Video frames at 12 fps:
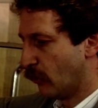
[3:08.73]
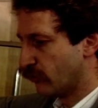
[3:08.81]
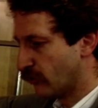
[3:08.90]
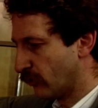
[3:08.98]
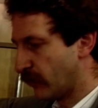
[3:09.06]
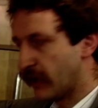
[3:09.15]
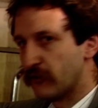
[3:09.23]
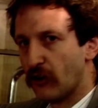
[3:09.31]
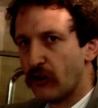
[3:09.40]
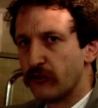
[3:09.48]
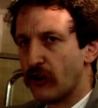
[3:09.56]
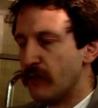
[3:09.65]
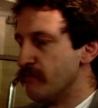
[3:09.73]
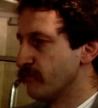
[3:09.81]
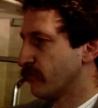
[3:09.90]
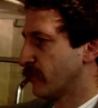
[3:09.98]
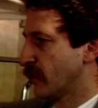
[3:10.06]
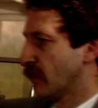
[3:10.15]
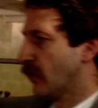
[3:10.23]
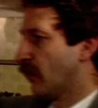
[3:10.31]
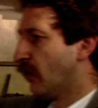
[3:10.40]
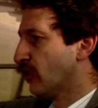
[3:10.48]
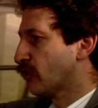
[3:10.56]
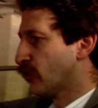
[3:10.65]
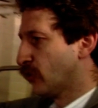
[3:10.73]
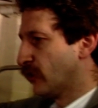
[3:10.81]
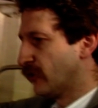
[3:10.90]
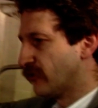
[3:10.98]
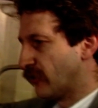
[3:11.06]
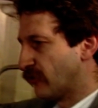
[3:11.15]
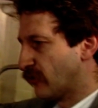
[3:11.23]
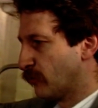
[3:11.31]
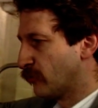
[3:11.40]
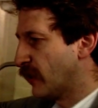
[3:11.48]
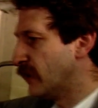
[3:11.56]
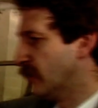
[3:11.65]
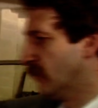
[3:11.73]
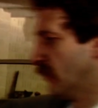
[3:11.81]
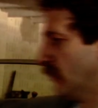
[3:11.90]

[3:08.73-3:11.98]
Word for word: Stuck the exhaust on, all the cooling systems in,